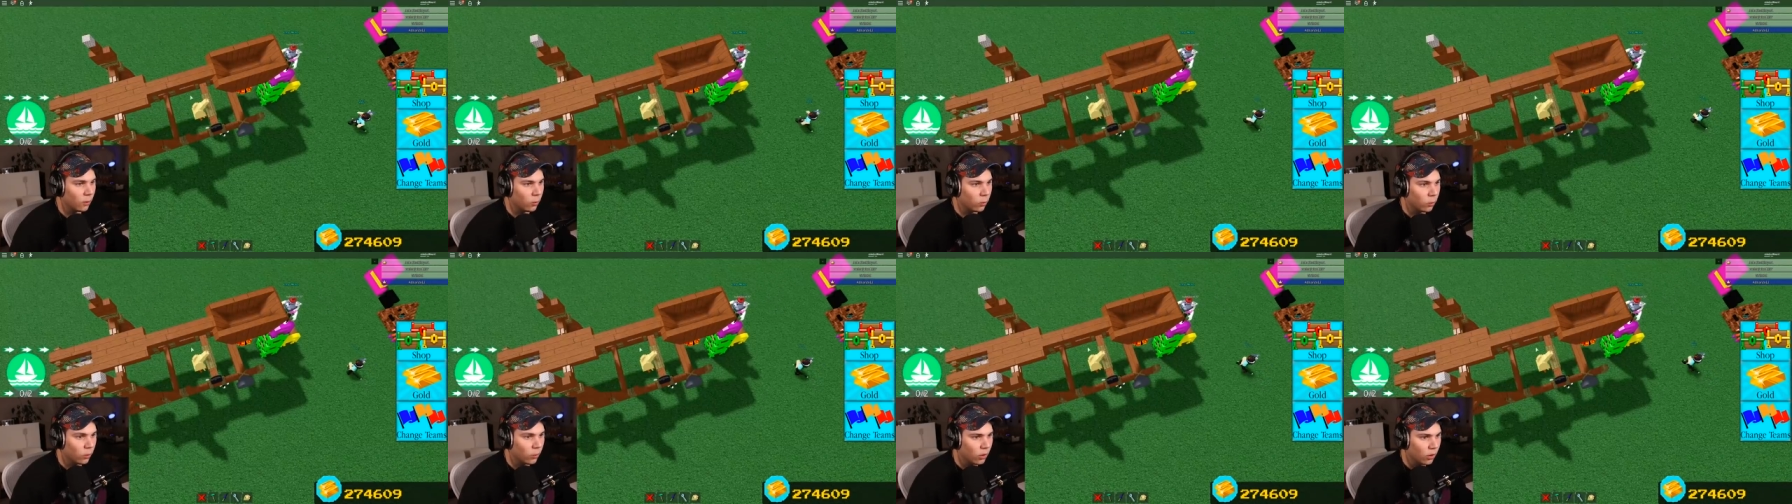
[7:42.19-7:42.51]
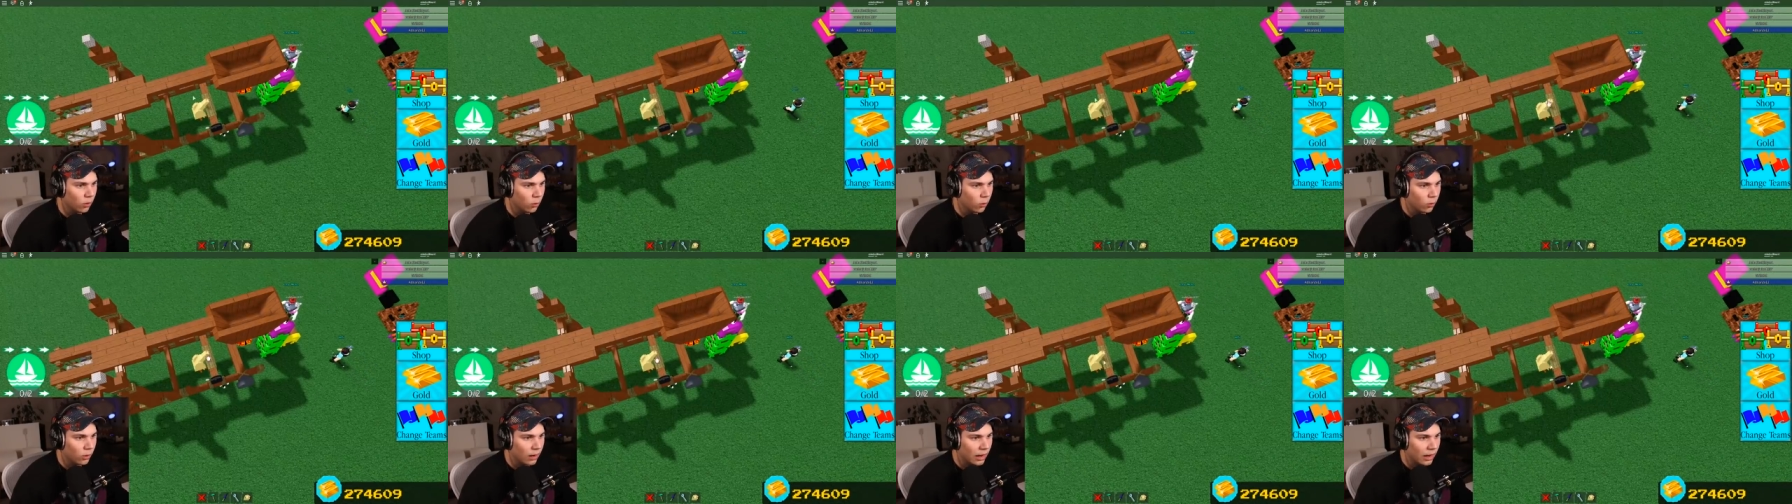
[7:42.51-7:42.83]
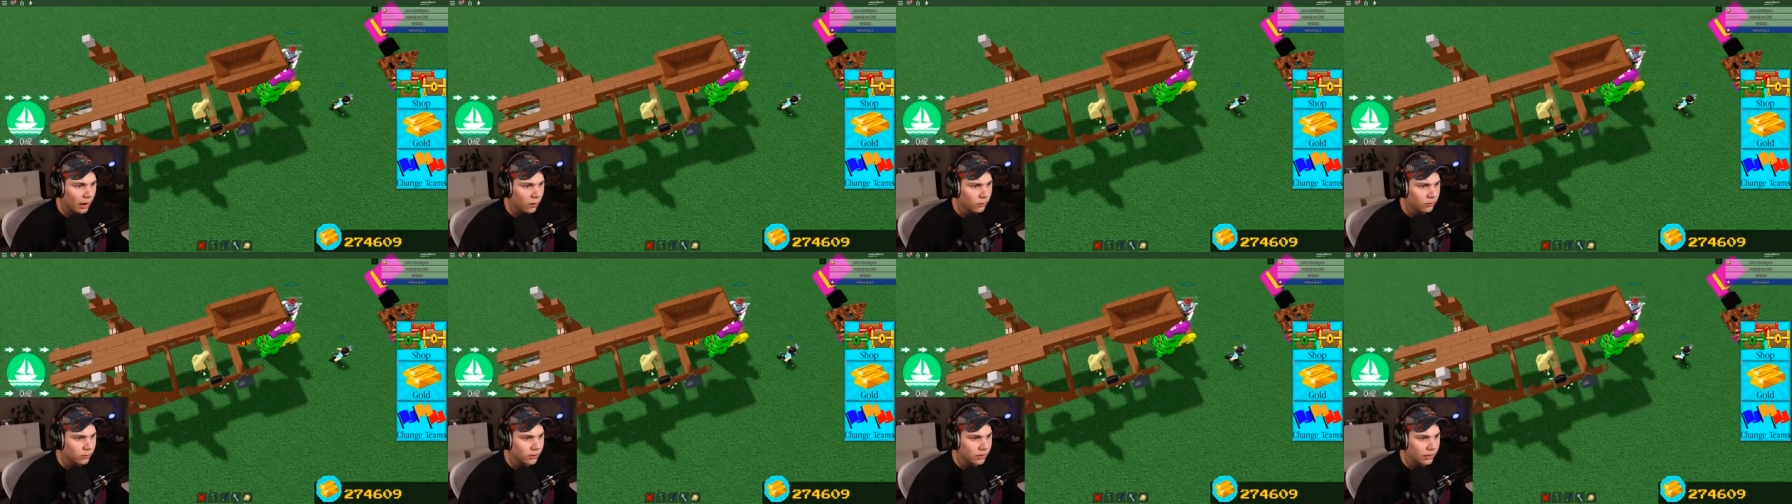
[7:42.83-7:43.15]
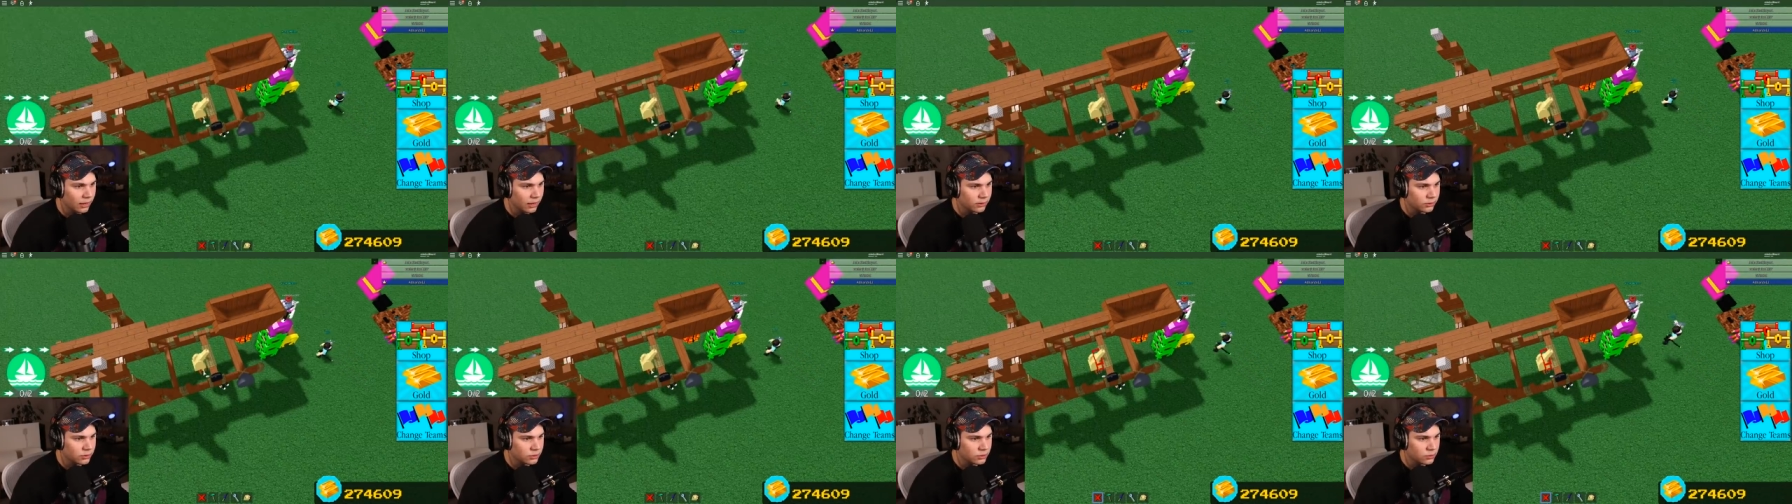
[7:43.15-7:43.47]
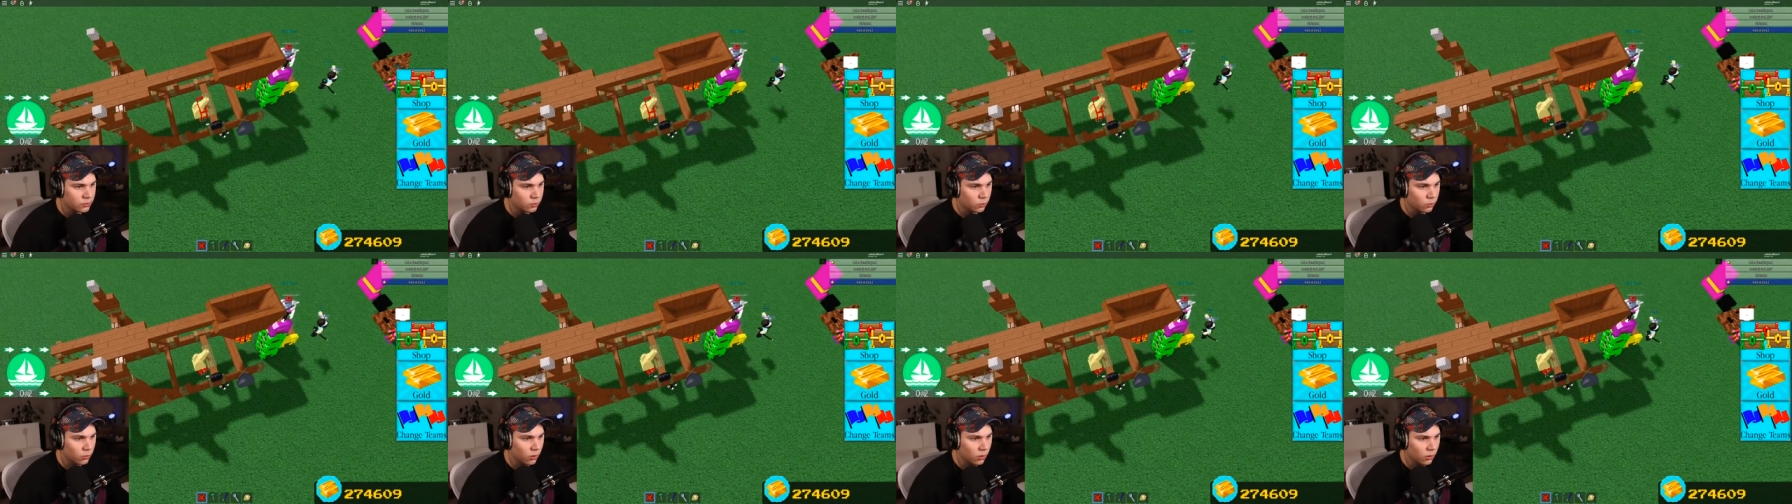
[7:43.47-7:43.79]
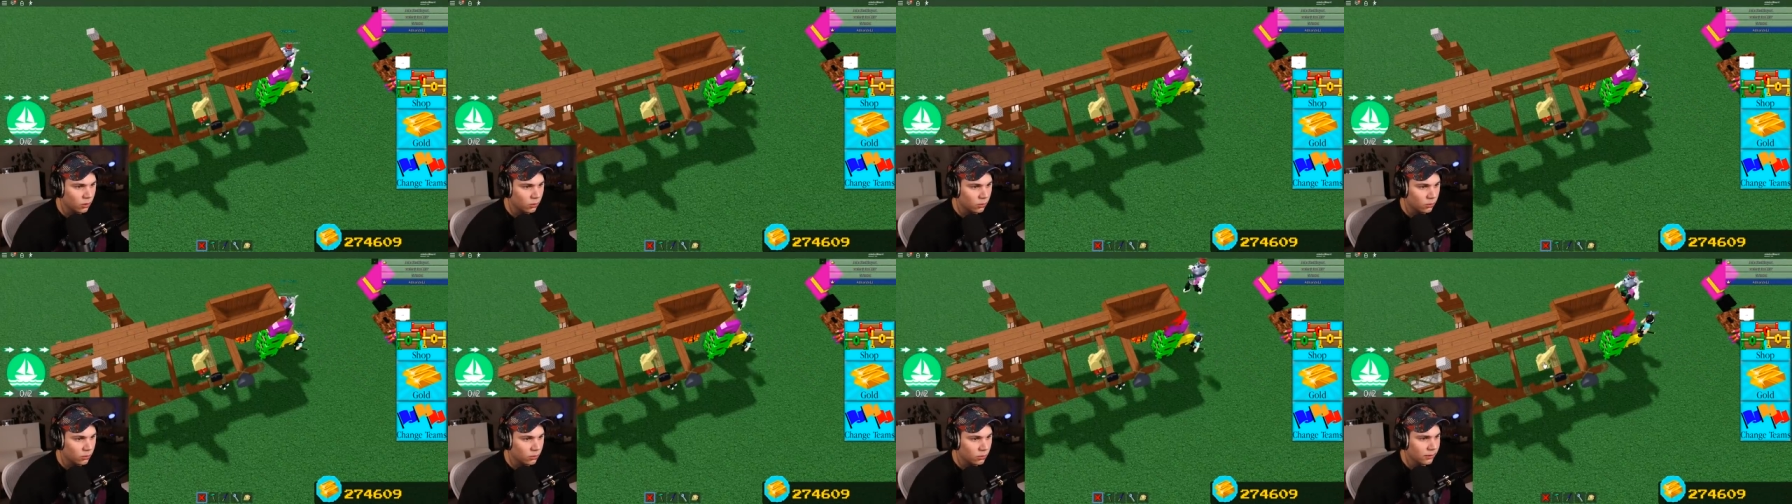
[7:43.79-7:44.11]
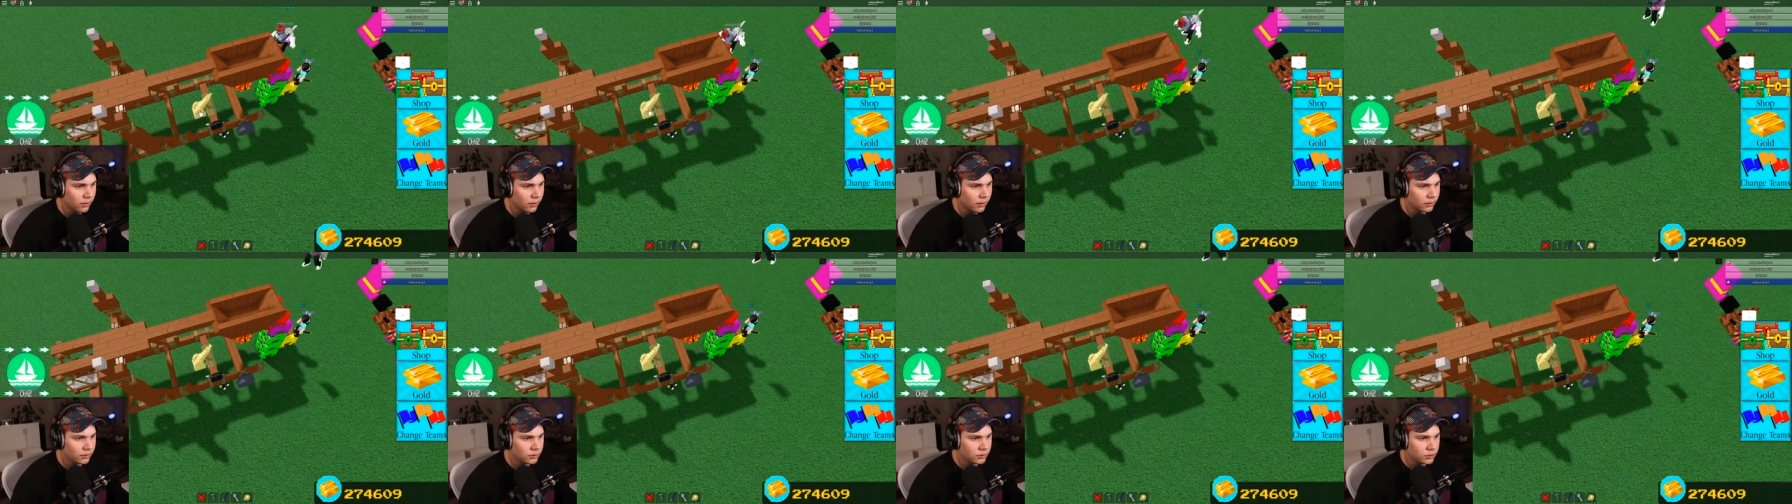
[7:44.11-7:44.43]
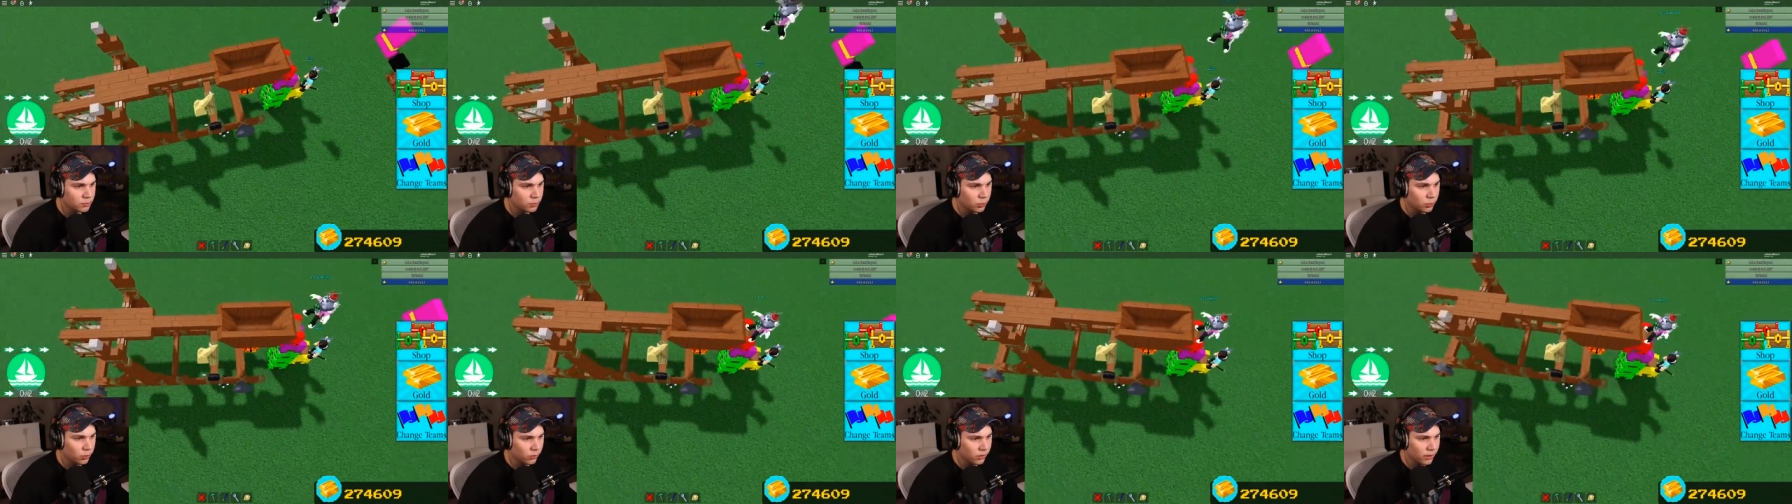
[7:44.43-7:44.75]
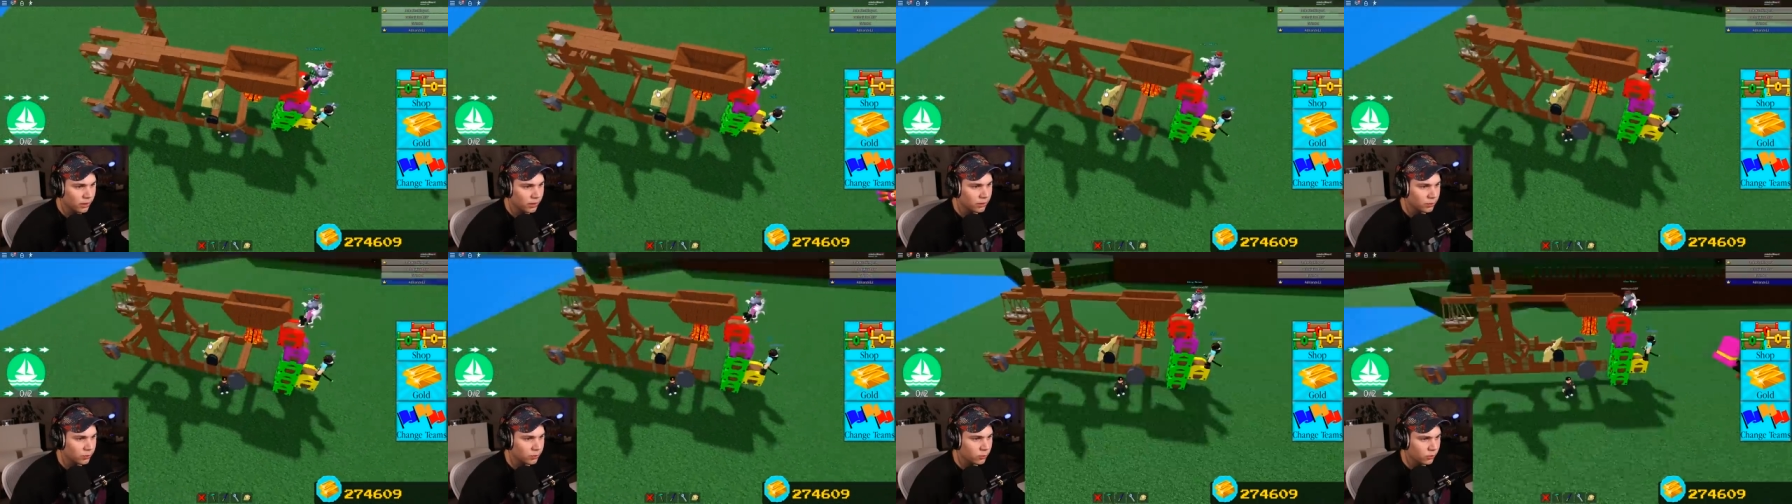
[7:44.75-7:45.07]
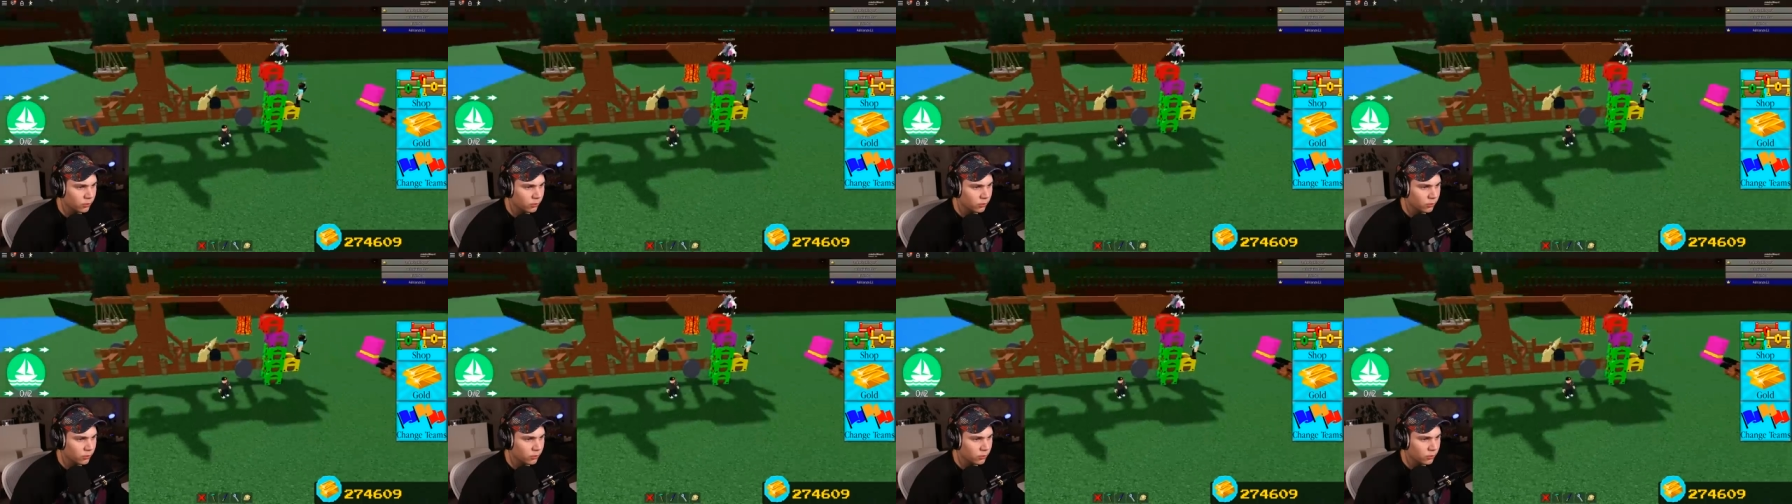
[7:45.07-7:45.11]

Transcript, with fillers: Whoa, how did I just? Whoa, how did I just pull that